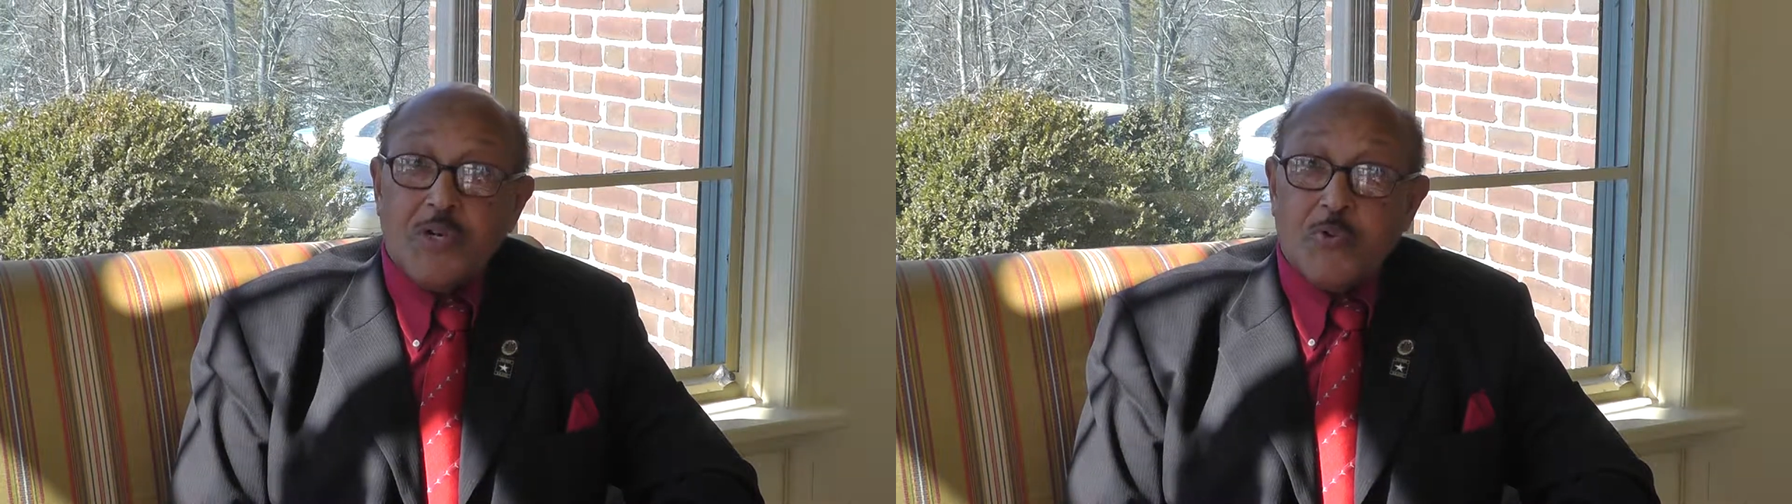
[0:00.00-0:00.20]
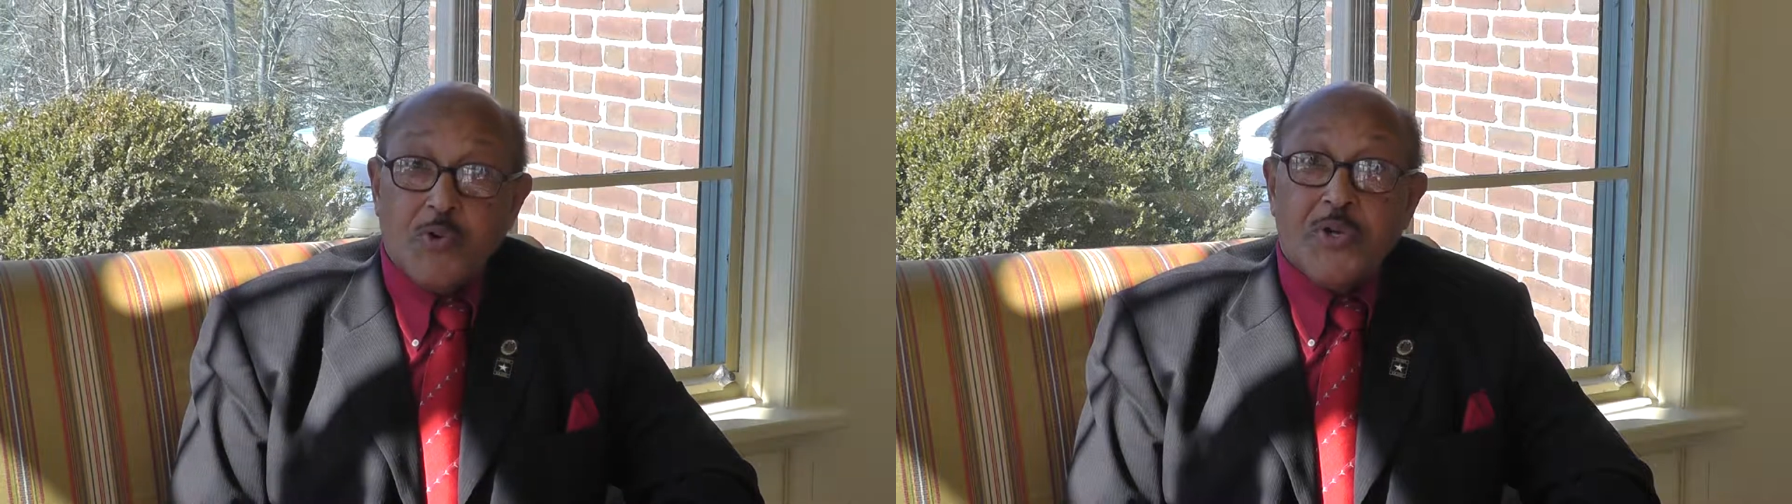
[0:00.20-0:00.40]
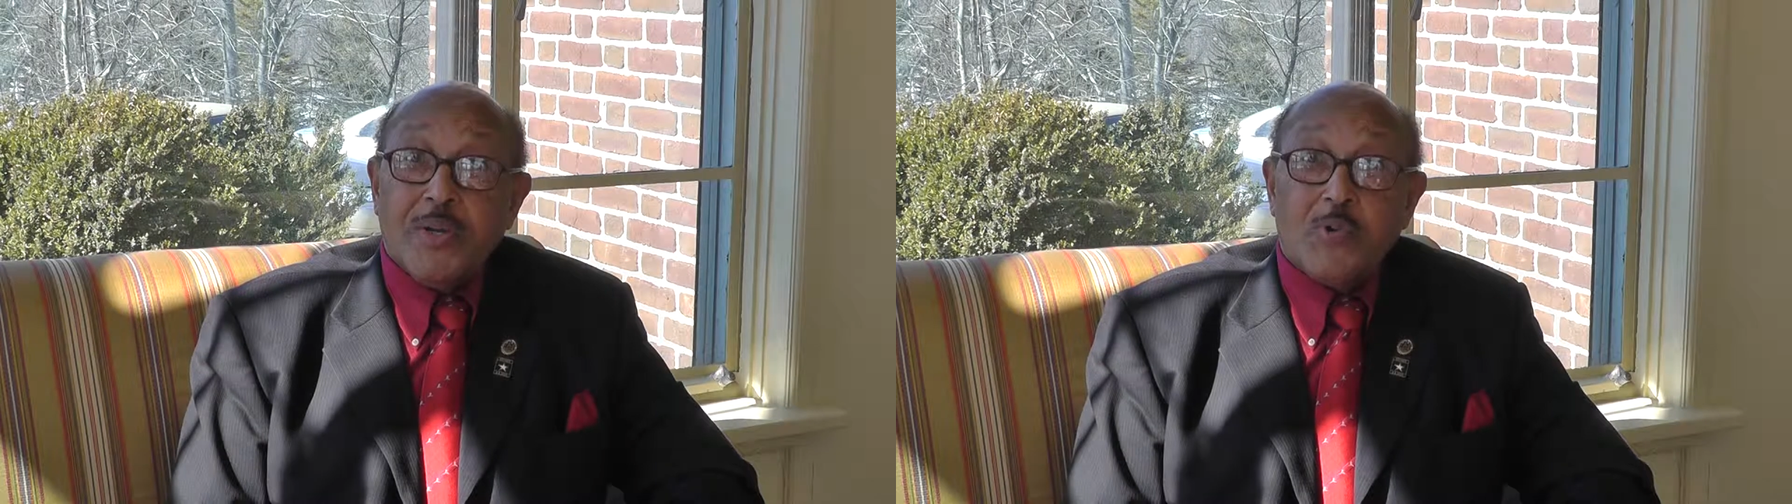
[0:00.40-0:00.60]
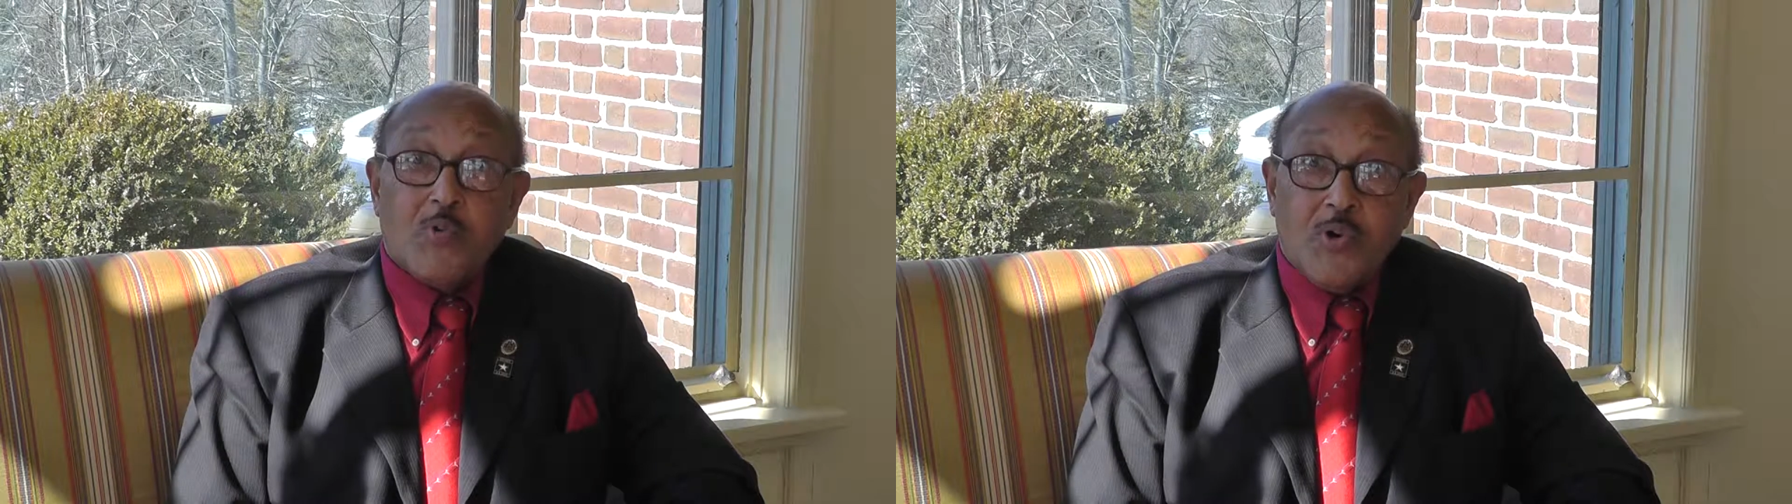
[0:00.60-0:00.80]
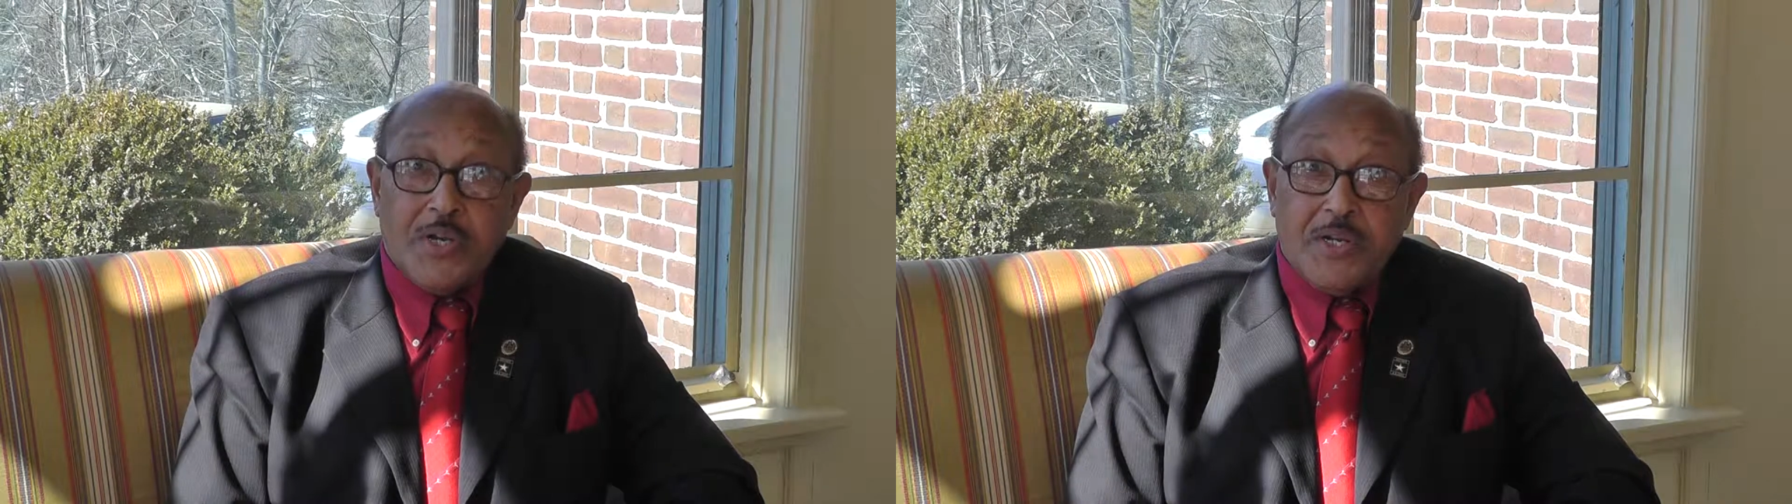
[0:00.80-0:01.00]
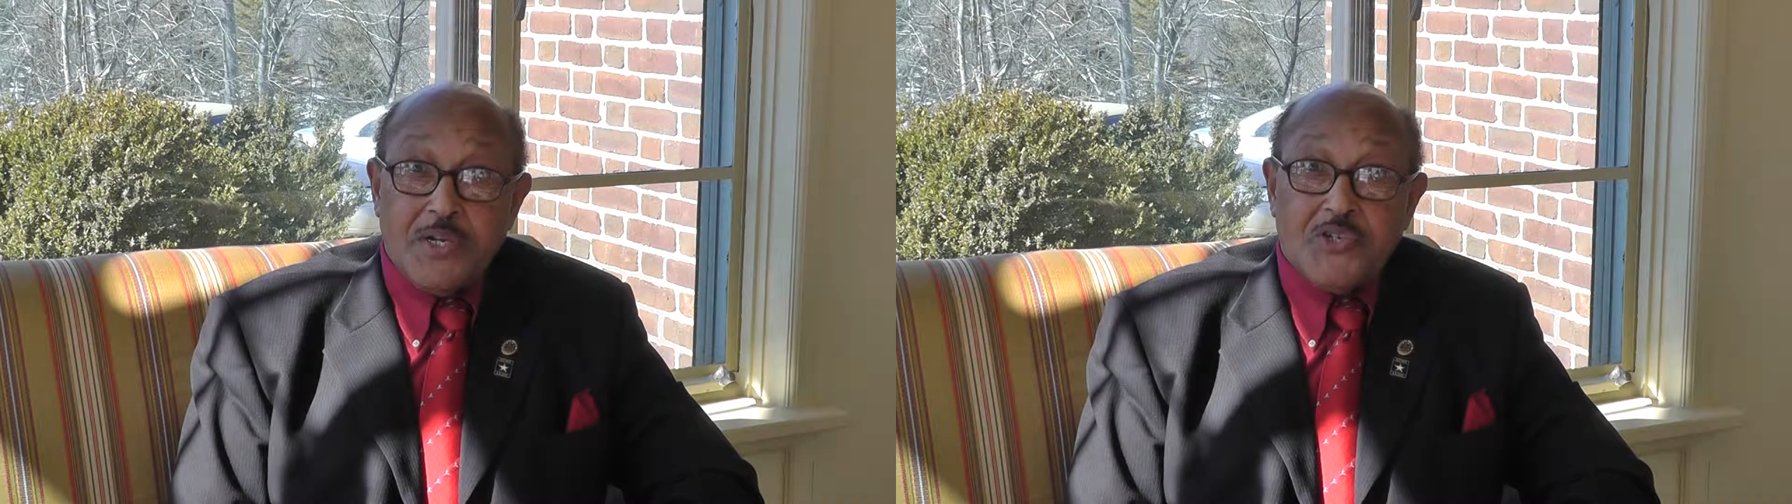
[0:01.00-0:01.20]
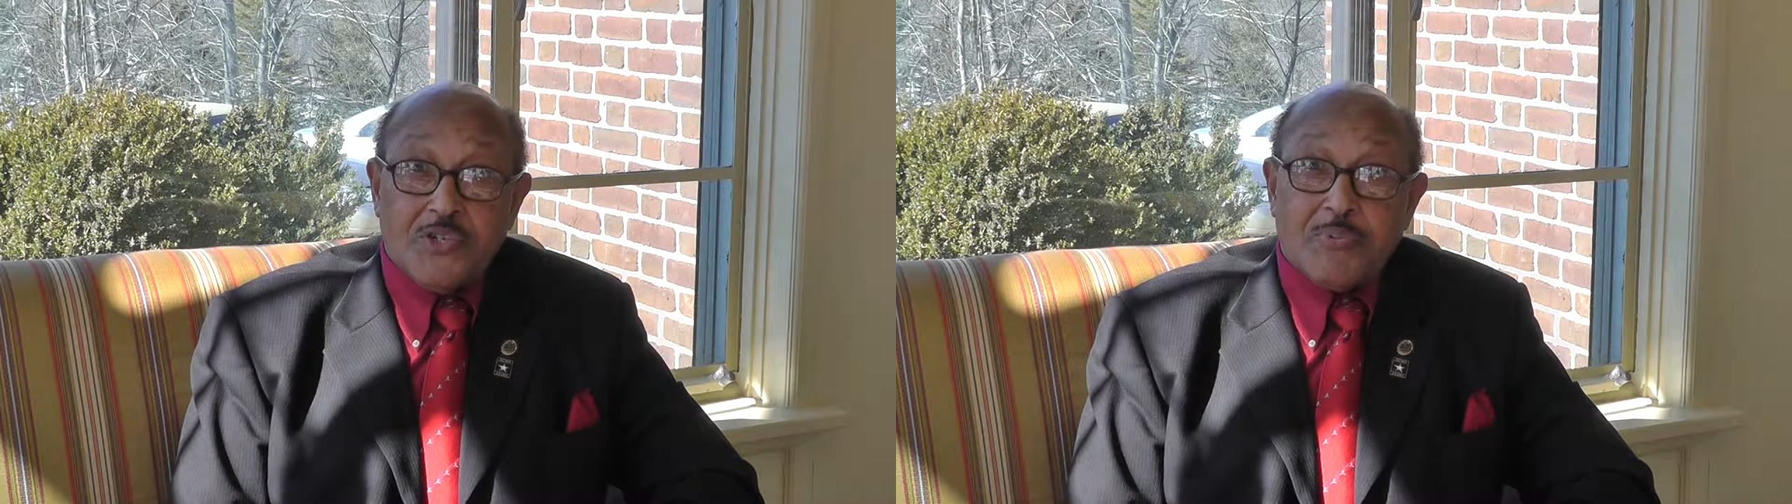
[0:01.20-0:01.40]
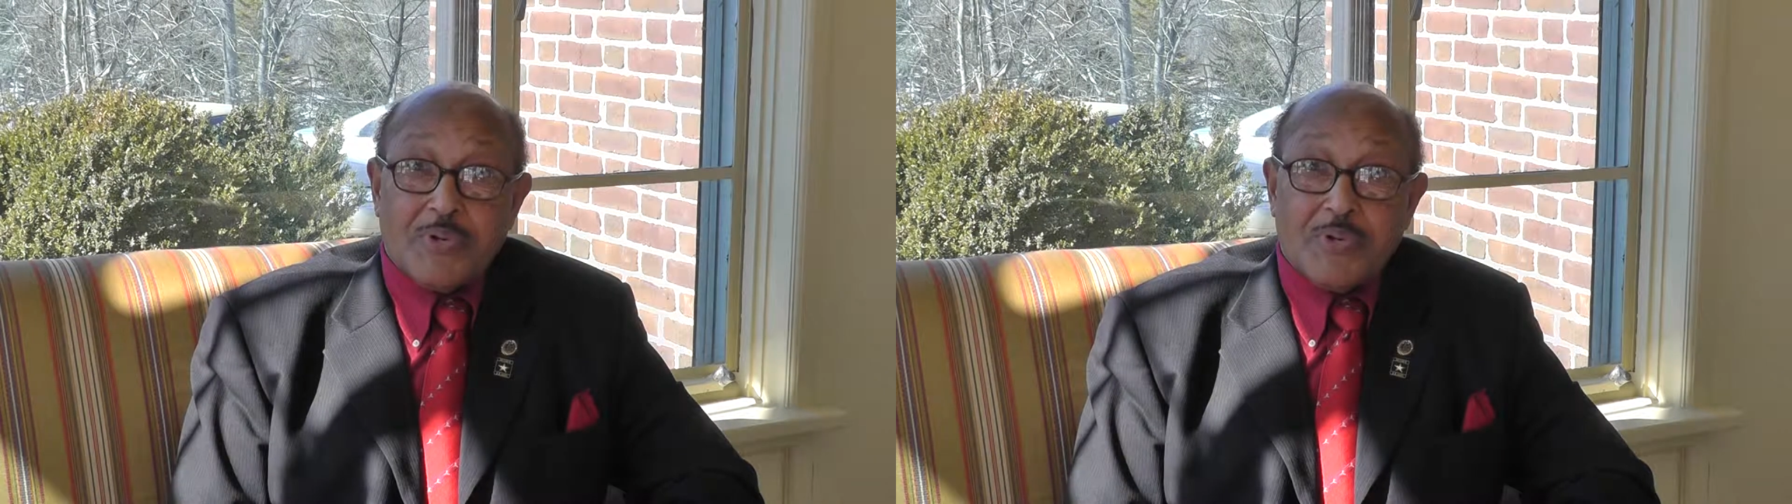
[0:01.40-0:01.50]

We're number 1 in the Eastern